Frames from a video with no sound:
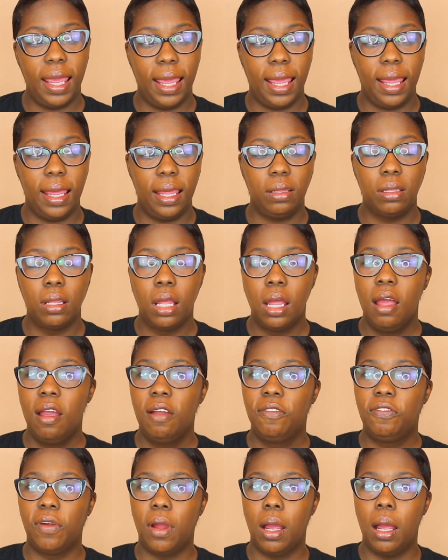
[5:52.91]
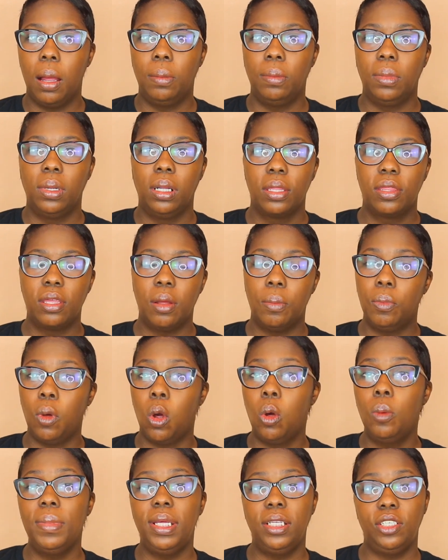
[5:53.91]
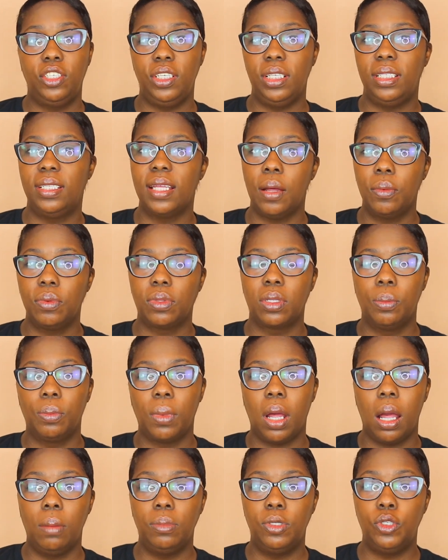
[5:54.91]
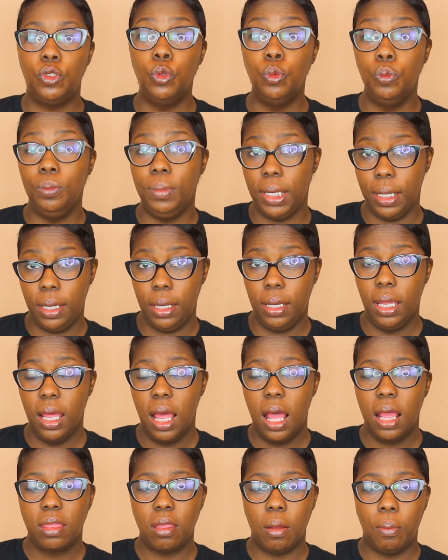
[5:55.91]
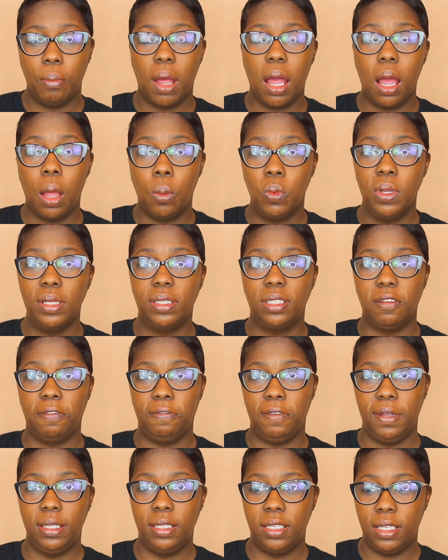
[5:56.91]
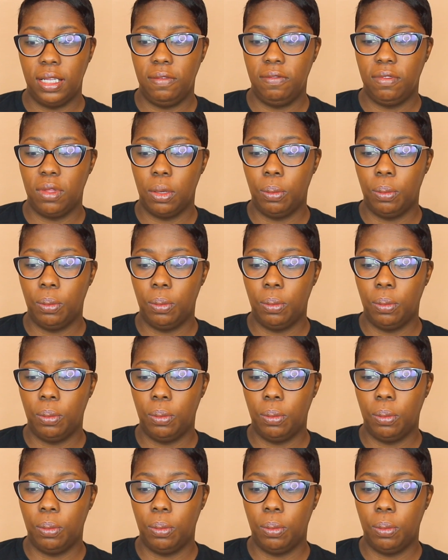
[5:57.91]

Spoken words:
And from the moment she sat with the mom, to me, the mom was defensive.